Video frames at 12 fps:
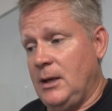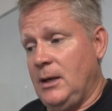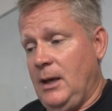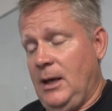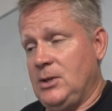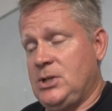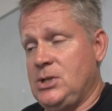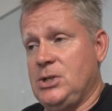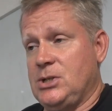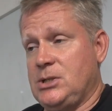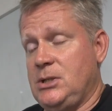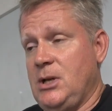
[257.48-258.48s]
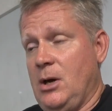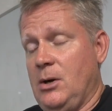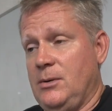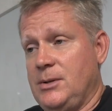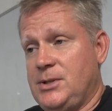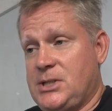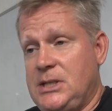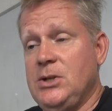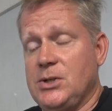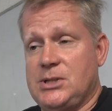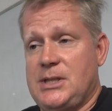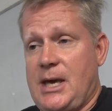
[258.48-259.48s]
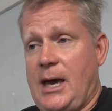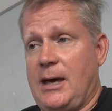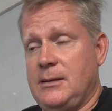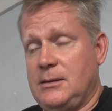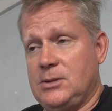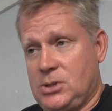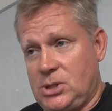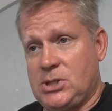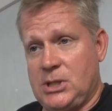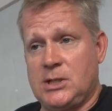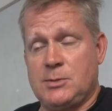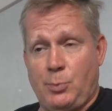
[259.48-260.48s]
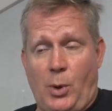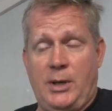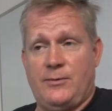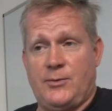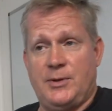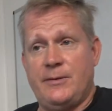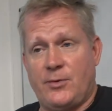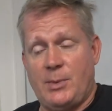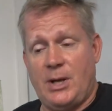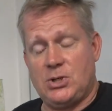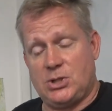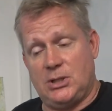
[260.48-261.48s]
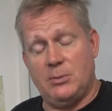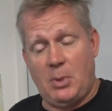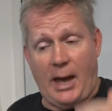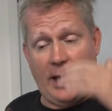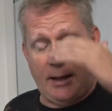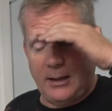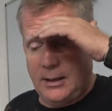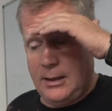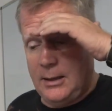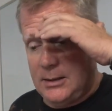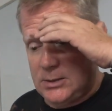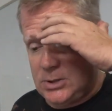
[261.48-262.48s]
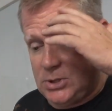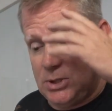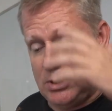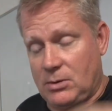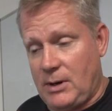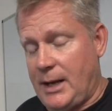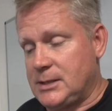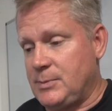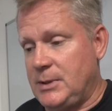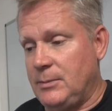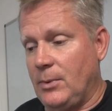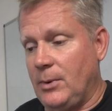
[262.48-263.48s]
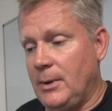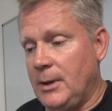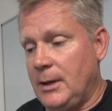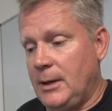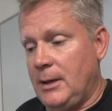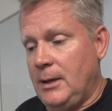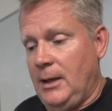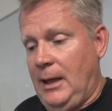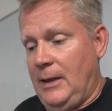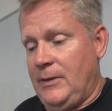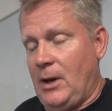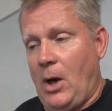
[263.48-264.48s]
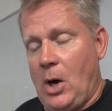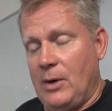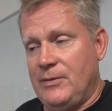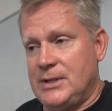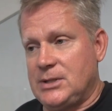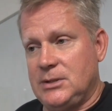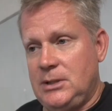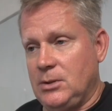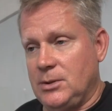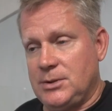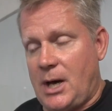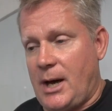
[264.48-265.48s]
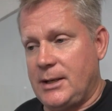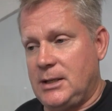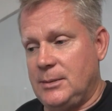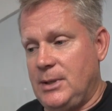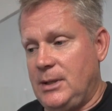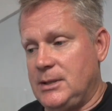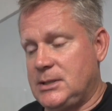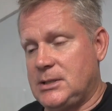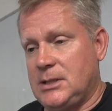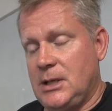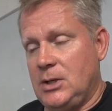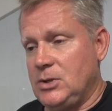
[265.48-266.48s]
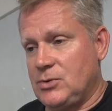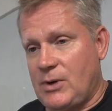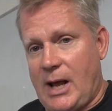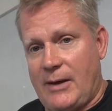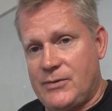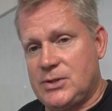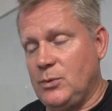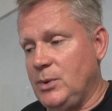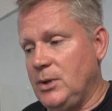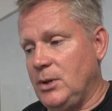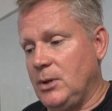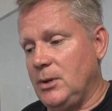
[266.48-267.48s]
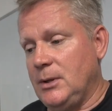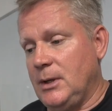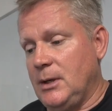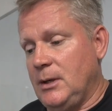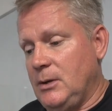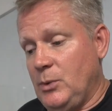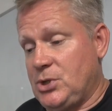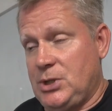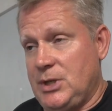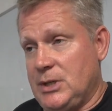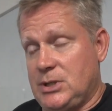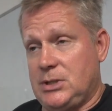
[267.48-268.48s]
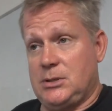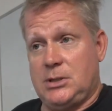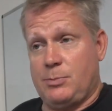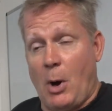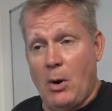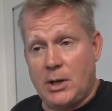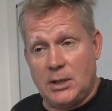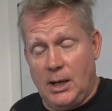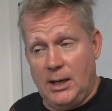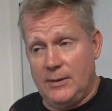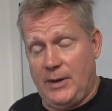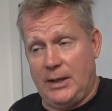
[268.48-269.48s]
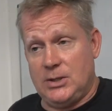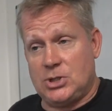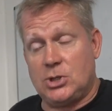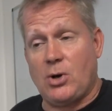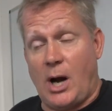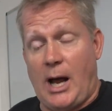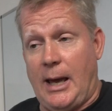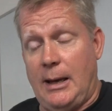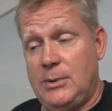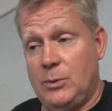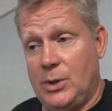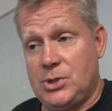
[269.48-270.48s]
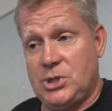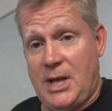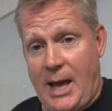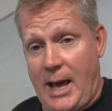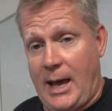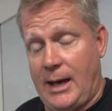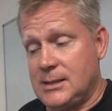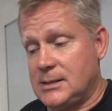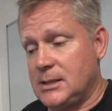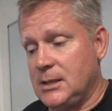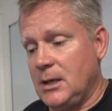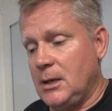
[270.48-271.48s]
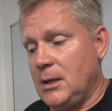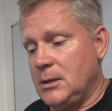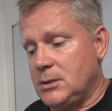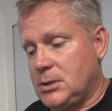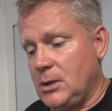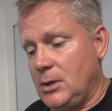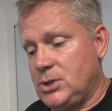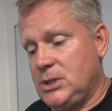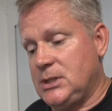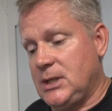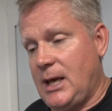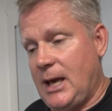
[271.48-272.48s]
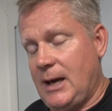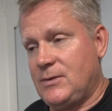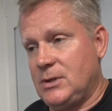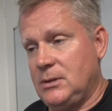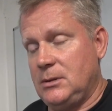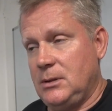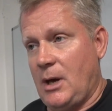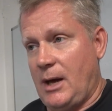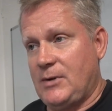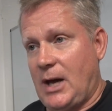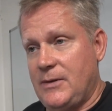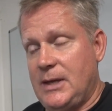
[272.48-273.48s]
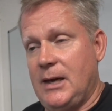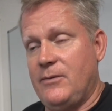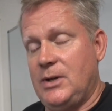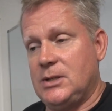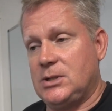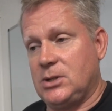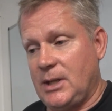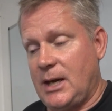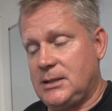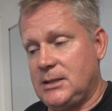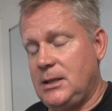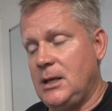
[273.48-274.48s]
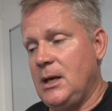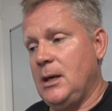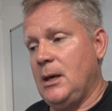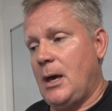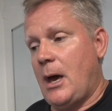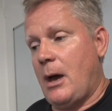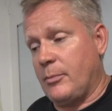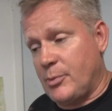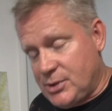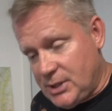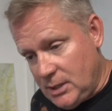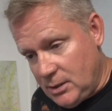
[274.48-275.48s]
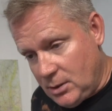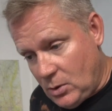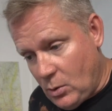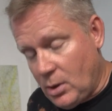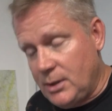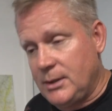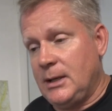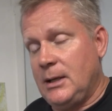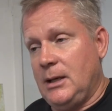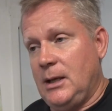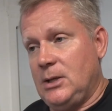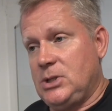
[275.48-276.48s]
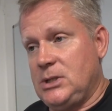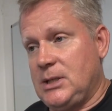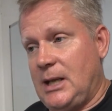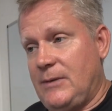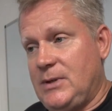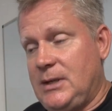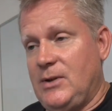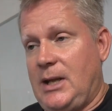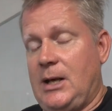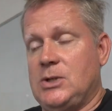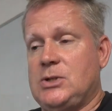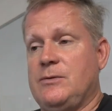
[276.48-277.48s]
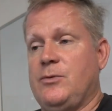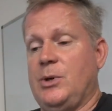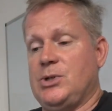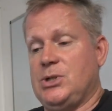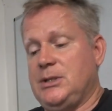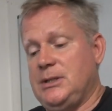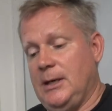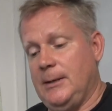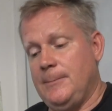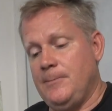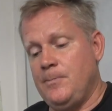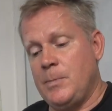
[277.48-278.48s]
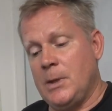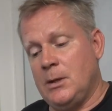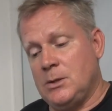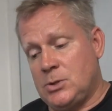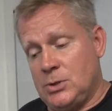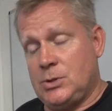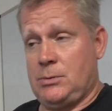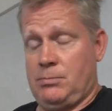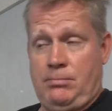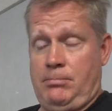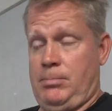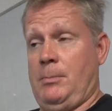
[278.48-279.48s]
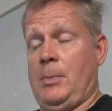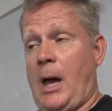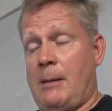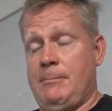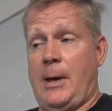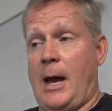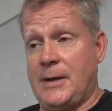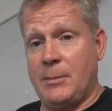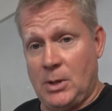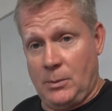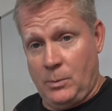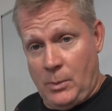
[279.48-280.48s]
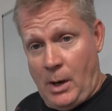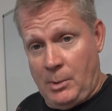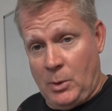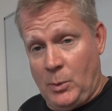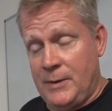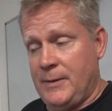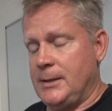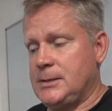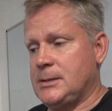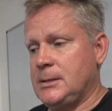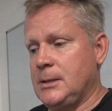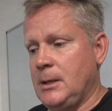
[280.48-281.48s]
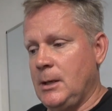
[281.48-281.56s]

And she's just, steals that just to exploit it for the information in the back so she could harass people. And then all of his legal documents, drafts the will, which she has spoken of and described what she has. So she's going to have to, I've got the evidence collected. I'm going to present it in court, and she's going to have to give an answer for what she did. So I think I'm going to win this.